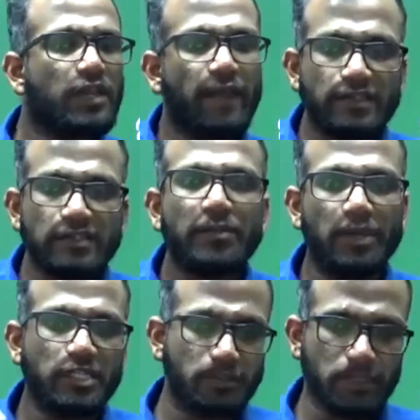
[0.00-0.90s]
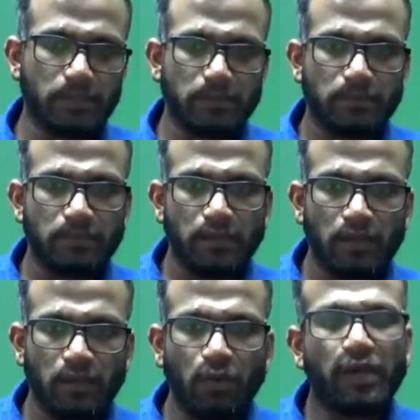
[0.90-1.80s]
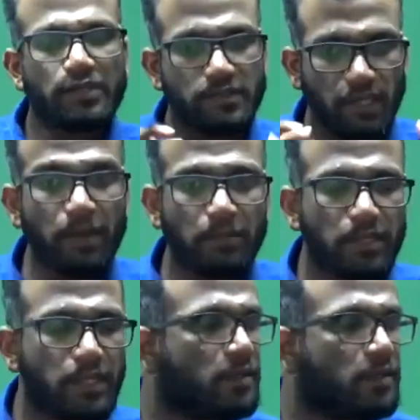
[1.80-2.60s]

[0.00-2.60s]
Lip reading: that is a measurement. Okay, samely